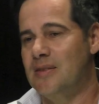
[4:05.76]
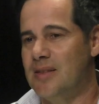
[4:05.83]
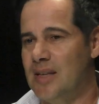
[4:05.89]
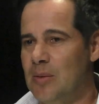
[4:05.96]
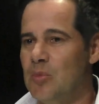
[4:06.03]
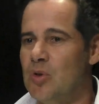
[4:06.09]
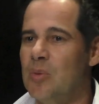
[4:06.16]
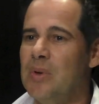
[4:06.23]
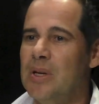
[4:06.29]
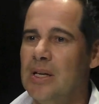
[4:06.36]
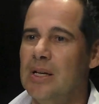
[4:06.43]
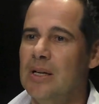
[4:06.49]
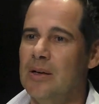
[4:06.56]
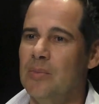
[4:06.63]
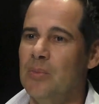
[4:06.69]
seem to be
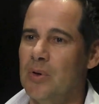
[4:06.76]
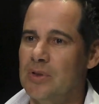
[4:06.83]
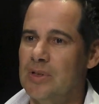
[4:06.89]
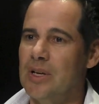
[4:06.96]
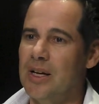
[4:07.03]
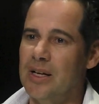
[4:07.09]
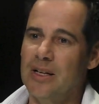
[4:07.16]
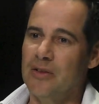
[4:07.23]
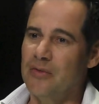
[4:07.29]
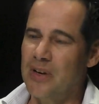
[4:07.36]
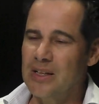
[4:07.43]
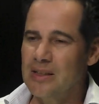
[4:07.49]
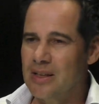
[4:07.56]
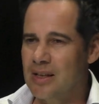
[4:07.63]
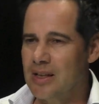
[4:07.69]
most likely
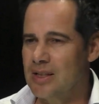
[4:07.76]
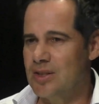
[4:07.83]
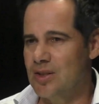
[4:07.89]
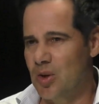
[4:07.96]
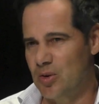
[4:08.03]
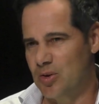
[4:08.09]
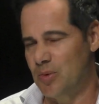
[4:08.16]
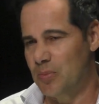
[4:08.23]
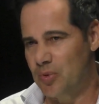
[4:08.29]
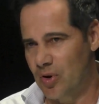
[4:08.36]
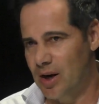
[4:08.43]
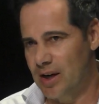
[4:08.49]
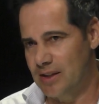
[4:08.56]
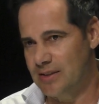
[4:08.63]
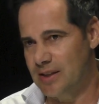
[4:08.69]
affected. And it's no
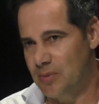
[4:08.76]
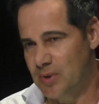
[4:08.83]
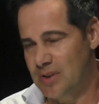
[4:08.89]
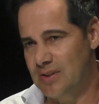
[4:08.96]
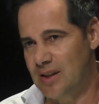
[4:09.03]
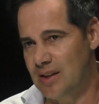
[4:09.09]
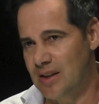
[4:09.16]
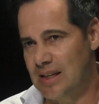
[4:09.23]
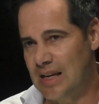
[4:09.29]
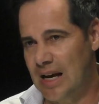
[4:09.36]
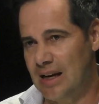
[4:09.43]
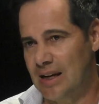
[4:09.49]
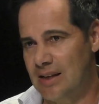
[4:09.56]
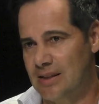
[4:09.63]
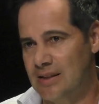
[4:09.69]
surprise that we see the
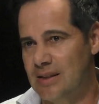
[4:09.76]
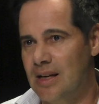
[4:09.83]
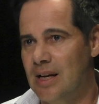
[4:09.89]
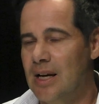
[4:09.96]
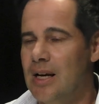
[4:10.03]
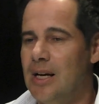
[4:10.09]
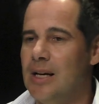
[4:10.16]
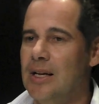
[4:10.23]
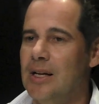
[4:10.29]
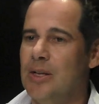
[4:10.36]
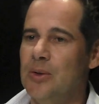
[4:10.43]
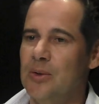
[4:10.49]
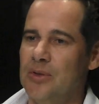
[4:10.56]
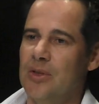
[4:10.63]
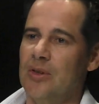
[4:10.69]
youngest
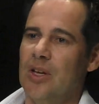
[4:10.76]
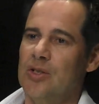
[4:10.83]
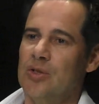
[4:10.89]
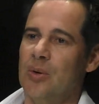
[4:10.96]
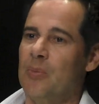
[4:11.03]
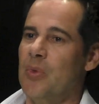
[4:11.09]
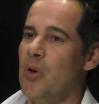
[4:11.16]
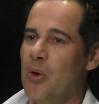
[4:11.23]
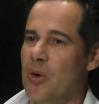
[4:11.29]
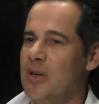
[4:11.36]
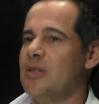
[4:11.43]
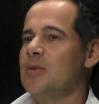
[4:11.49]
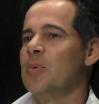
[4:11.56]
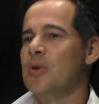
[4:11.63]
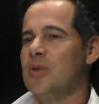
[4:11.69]
losing their job the
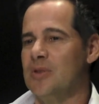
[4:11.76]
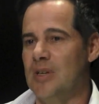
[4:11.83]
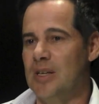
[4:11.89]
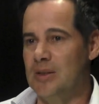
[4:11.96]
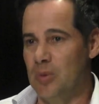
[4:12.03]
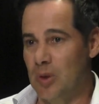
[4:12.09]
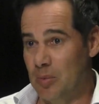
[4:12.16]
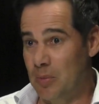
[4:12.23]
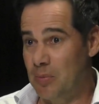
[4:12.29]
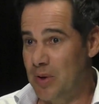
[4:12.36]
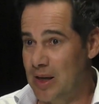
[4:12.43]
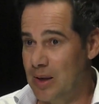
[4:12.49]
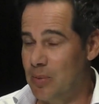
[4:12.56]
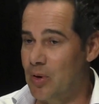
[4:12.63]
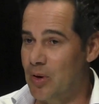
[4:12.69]
earliest, because these will be
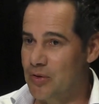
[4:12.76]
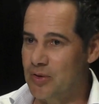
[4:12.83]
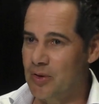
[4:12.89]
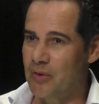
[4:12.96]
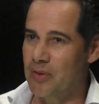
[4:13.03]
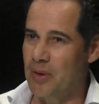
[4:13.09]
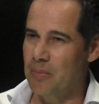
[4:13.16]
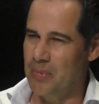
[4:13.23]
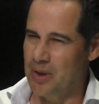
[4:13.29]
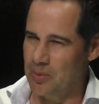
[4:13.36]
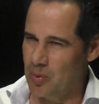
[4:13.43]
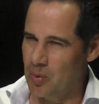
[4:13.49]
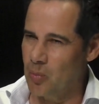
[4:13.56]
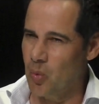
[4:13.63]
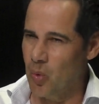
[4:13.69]
people on sort of the
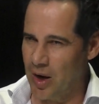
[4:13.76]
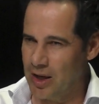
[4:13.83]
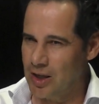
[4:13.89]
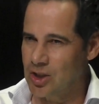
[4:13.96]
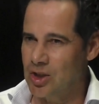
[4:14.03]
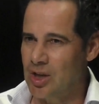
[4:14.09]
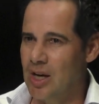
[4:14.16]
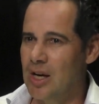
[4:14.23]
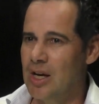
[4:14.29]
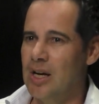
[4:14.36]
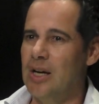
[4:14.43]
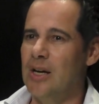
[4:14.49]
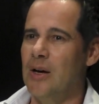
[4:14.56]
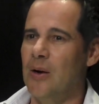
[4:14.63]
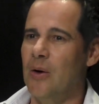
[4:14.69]
minimum wage,
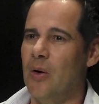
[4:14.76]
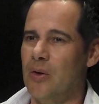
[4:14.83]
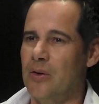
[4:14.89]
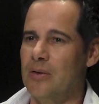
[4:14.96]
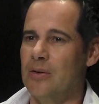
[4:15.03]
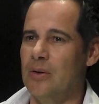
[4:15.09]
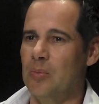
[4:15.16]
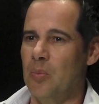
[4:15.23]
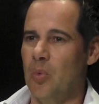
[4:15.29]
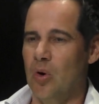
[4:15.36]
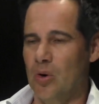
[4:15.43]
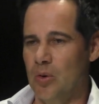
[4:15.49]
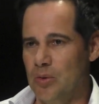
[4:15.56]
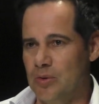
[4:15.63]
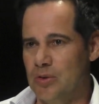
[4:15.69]
on more
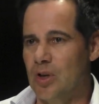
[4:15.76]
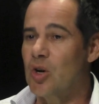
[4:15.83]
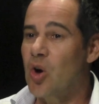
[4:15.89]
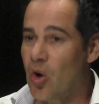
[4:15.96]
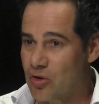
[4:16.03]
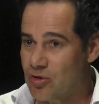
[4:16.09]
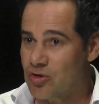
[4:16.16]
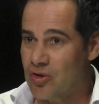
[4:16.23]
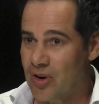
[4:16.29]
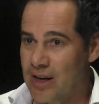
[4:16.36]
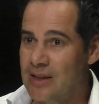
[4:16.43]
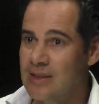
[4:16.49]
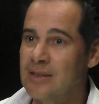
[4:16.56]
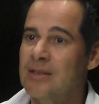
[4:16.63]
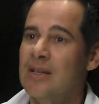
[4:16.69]
looser
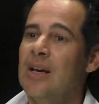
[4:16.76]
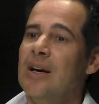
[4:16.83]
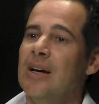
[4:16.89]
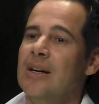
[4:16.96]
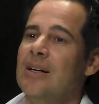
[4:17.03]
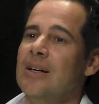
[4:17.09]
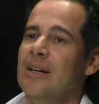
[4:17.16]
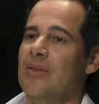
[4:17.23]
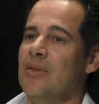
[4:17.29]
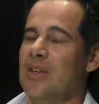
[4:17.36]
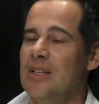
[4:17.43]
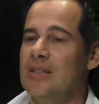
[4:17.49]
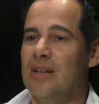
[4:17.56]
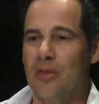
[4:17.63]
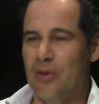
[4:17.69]
contracts, and
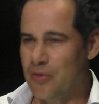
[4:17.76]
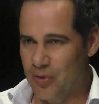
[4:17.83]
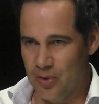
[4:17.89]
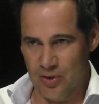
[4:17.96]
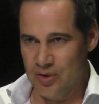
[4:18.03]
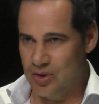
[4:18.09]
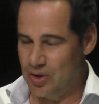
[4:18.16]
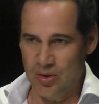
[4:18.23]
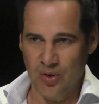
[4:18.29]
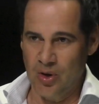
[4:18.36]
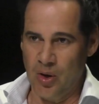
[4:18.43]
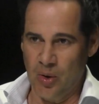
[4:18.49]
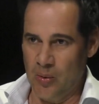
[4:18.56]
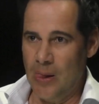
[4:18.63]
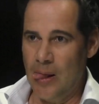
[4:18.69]
these are the first to
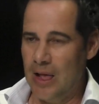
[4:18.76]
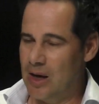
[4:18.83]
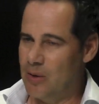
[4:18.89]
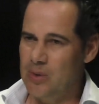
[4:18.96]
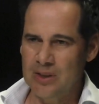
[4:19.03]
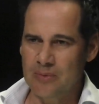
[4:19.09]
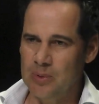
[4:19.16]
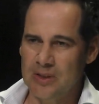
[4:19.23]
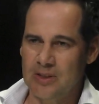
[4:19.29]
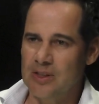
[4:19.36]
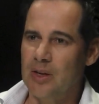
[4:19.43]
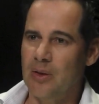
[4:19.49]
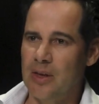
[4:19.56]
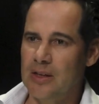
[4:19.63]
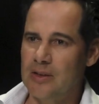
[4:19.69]
go. We
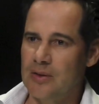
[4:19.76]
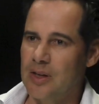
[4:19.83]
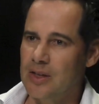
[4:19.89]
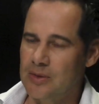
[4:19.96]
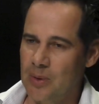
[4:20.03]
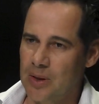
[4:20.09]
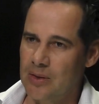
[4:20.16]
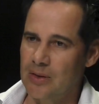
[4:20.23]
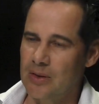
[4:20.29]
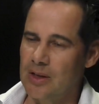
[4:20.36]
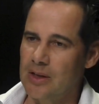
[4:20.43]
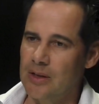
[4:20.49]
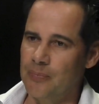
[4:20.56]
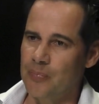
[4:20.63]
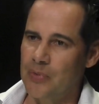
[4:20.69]
see these things when
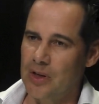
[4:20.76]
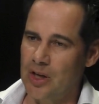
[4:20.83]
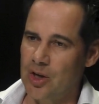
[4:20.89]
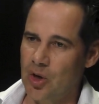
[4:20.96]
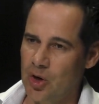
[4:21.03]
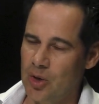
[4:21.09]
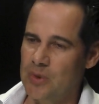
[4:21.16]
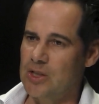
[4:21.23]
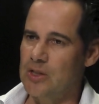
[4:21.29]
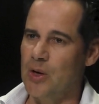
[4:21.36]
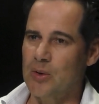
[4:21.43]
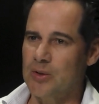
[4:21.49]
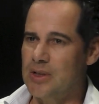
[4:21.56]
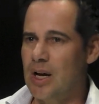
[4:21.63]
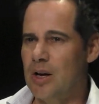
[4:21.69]
the economy
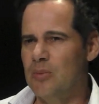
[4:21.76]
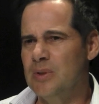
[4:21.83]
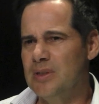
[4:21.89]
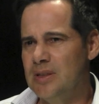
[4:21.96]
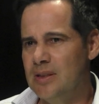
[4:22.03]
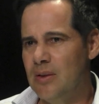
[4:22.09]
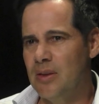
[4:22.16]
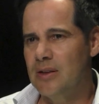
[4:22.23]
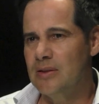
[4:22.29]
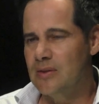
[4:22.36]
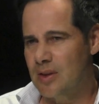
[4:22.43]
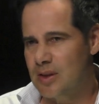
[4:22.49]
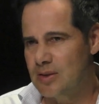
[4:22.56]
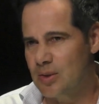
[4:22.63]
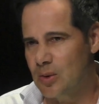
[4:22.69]
slows down. We see these
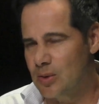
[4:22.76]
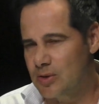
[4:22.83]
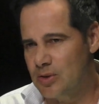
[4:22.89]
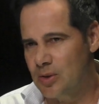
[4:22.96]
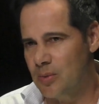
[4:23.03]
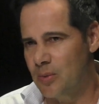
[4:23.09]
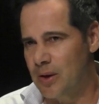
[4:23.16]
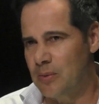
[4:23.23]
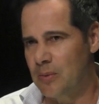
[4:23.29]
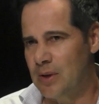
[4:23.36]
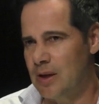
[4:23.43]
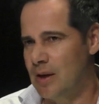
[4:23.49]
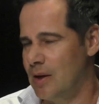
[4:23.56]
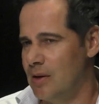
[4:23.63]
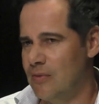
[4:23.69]
things also when
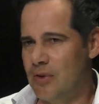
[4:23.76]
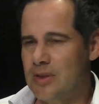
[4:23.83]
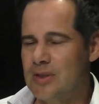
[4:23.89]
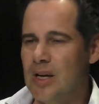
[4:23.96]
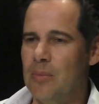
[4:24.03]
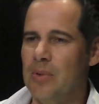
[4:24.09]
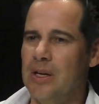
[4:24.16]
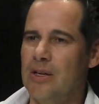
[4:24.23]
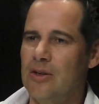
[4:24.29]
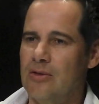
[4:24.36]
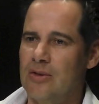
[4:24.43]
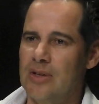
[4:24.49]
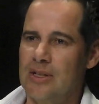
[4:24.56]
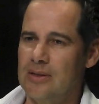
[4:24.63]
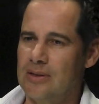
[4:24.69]
we, for example,
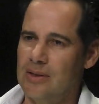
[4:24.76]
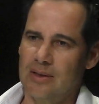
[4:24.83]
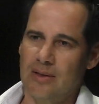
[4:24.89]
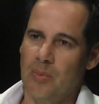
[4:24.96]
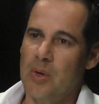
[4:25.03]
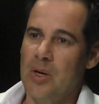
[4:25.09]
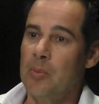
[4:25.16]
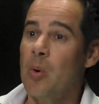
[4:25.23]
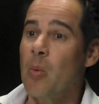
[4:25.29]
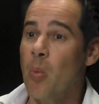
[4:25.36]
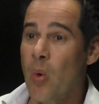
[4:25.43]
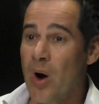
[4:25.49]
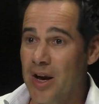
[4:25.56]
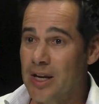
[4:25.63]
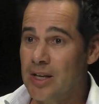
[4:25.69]
increase the minimum
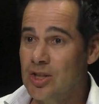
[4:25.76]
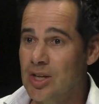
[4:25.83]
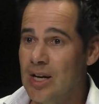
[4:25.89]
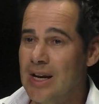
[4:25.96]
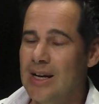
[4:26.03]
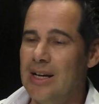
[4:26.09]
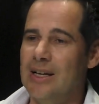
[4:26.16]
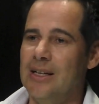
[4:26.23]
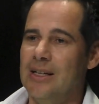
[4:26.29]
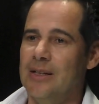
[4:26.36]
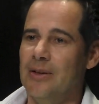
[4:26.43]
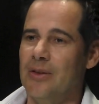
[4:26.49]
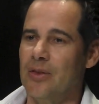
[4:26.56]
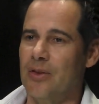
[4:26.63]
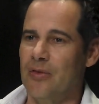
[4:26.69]
wage.
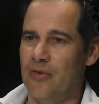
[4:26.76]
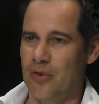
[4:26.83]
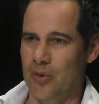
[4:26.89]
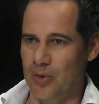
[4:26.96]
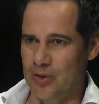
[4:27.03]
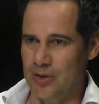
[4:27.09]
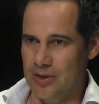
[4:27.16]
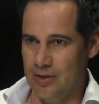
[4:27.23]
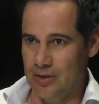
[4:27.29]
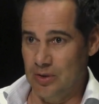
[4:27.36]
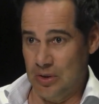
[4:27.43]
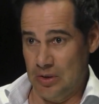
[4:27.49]
The first